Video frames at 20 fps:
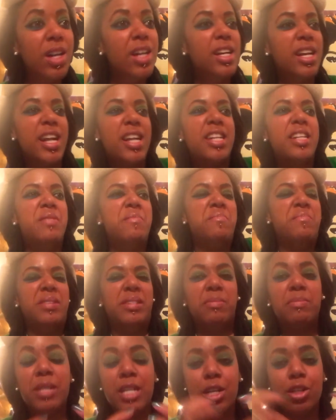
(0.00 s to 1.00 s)
And then
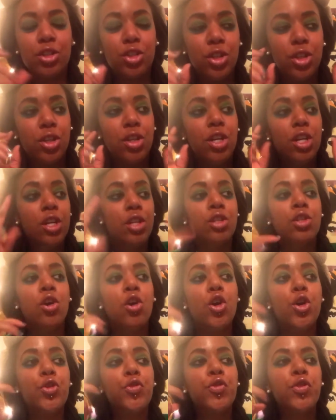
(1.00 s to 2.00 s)
because you're
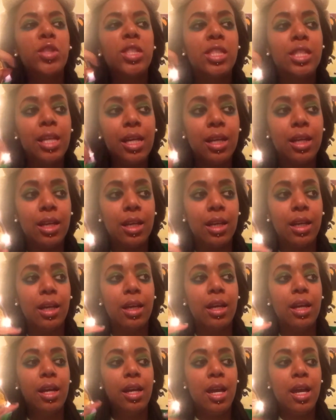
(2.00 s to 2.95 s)
overthinking,